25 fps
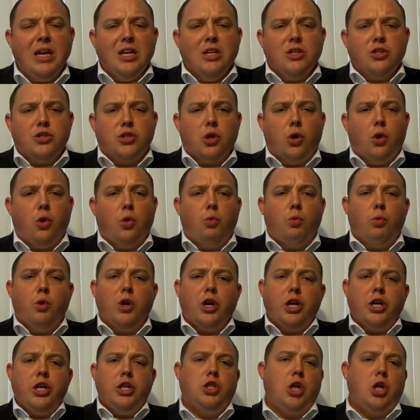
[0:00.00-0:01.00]
So,
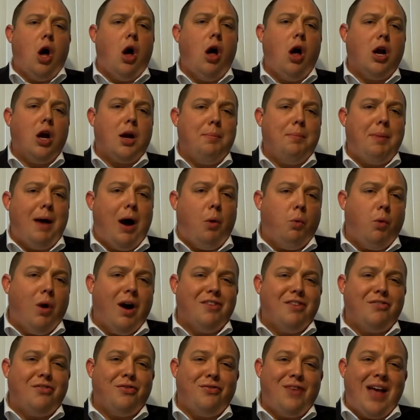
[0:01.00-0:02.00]
we're going to talk about
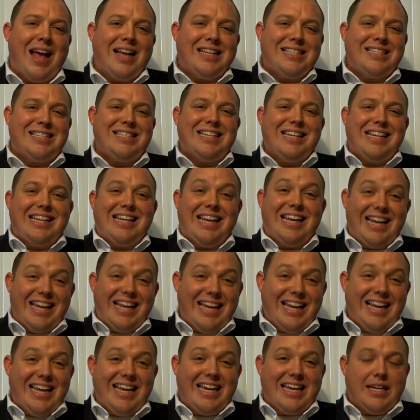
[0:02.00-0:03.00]
what fasting
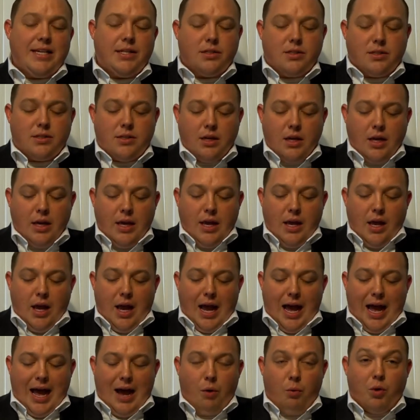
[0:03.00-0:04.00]
is.
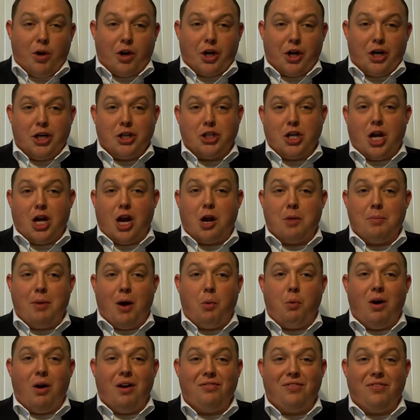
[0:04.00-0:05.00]
Uh, we're going to talk
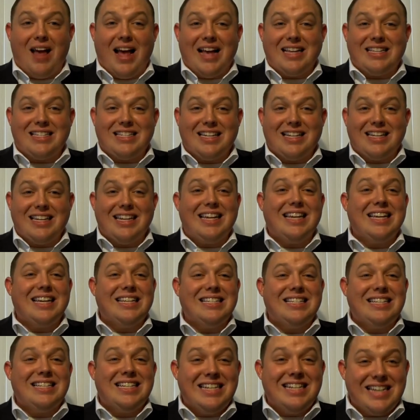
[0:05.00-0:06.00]
about what fasting
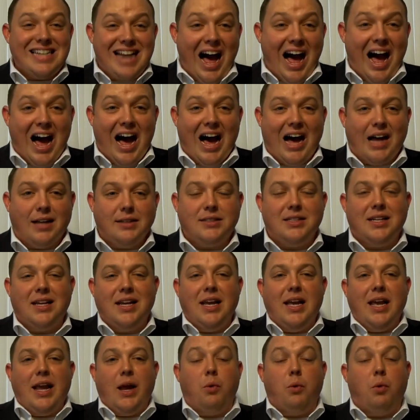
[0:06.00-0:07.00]
is not.
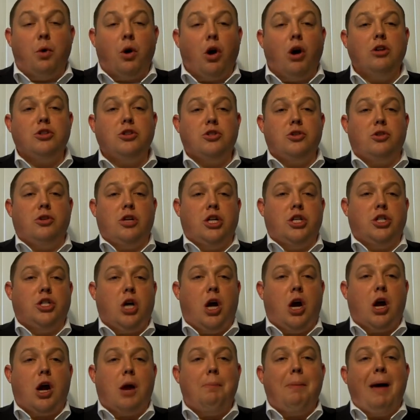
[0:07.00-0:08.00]
And we're also going to
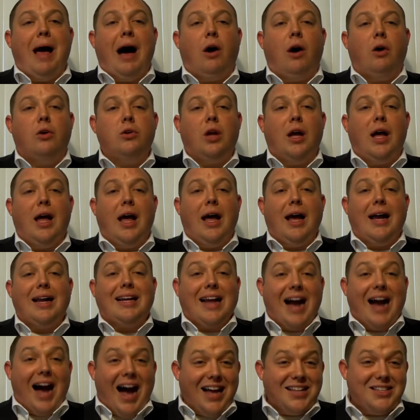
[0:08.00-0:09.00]
talk about uh,
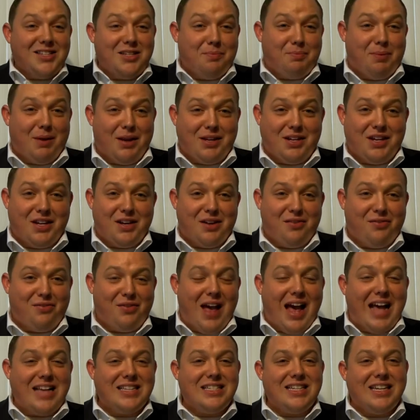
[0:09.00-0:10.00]
God's opinion of
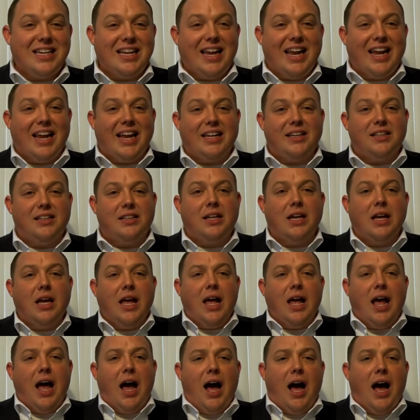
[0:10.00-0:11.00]
fasting and
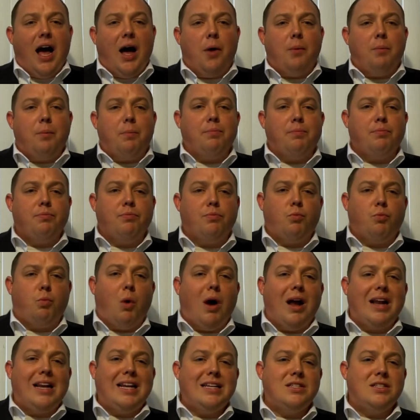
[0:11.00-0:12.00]
um,
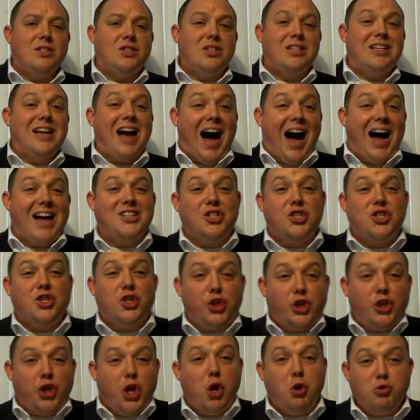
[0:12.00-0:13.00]
what is God's
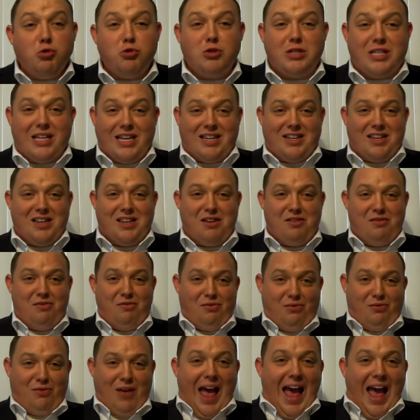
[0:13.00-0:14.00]
chosen
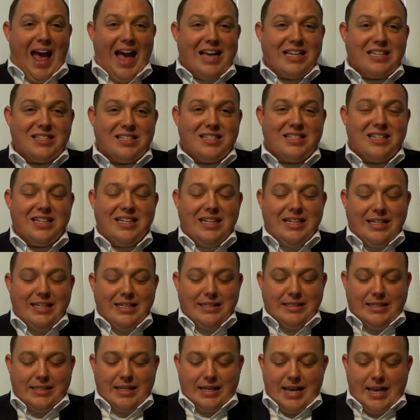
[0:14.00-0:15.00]
fast
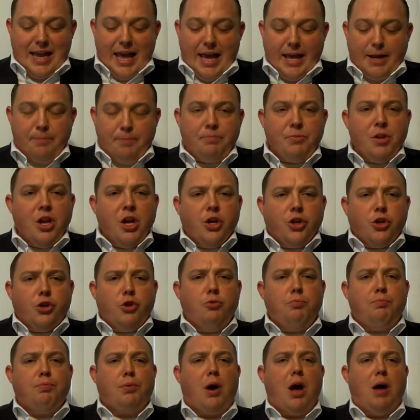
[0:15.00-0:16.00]
today.
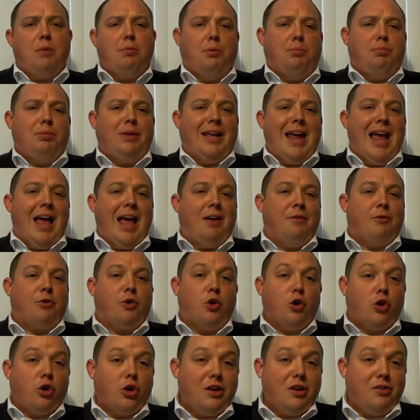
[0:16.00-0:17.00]
You probably have
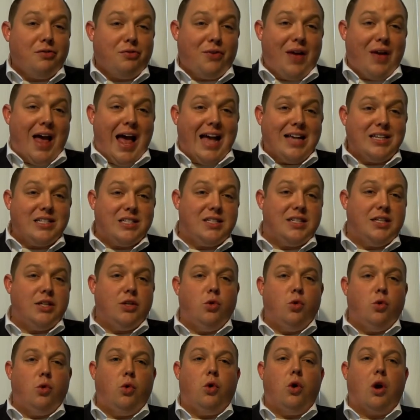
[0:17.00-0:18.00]
heard of
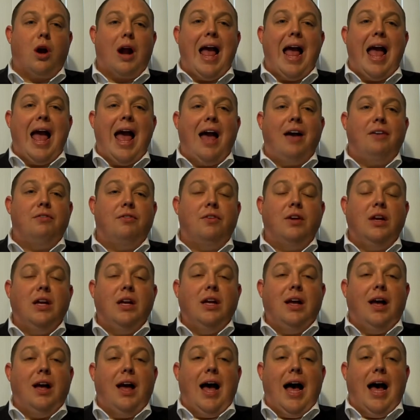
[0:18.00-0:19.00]
fasting or have
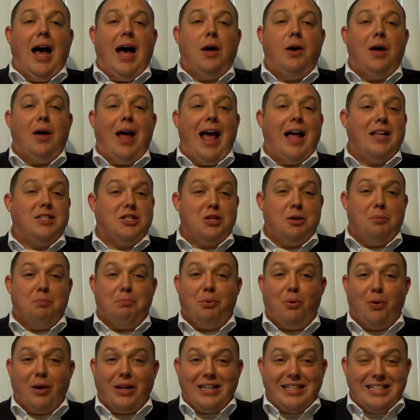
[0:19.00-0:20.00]
uh, at some
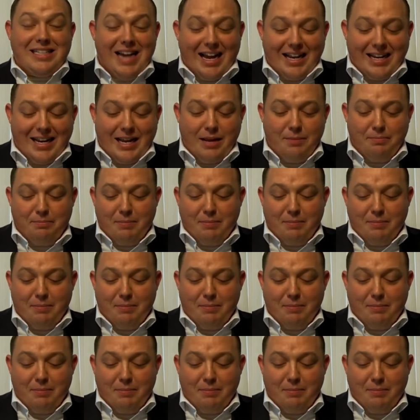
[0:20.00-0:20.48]
point done it.